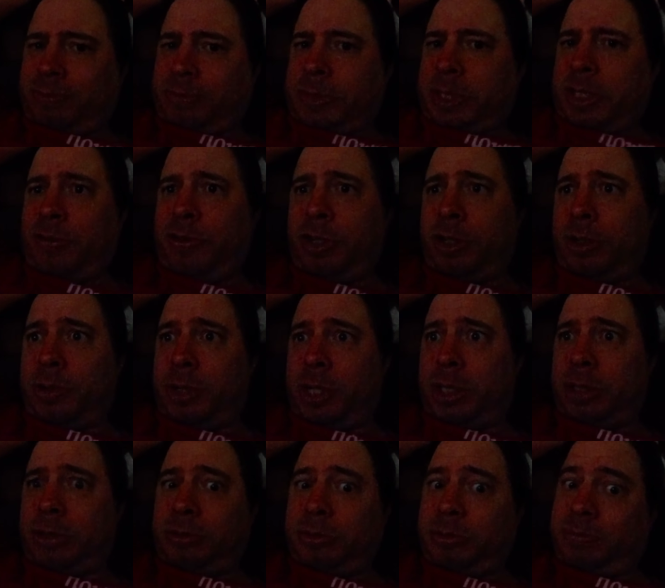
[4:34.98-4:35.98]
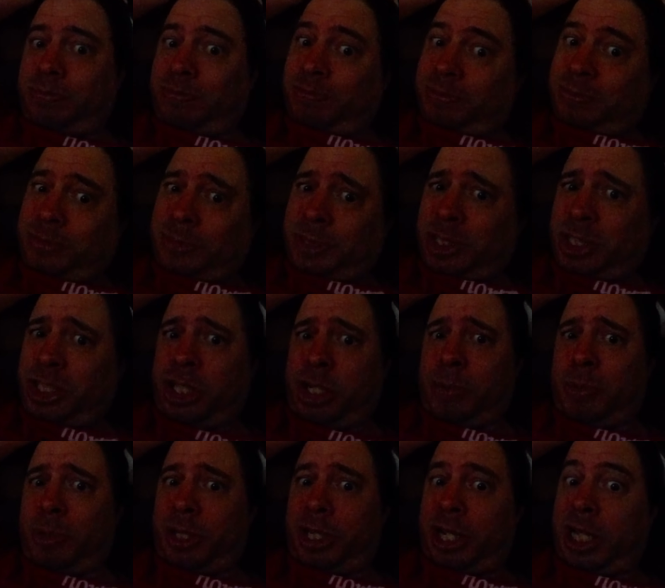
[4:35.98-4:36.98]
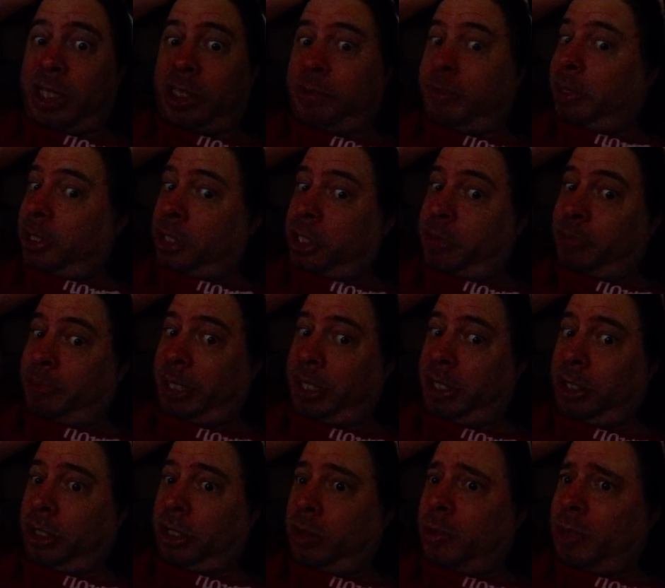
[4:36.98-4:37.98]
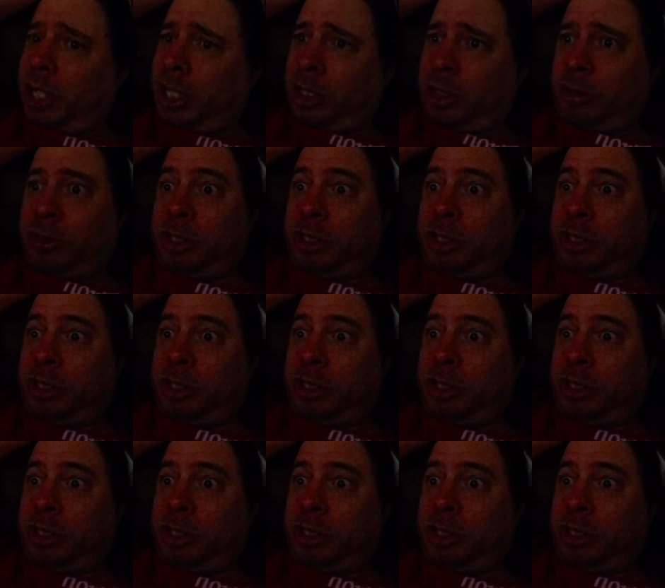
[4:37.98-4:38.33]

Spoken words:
You know, Jay White hasn't been in Japan in a while.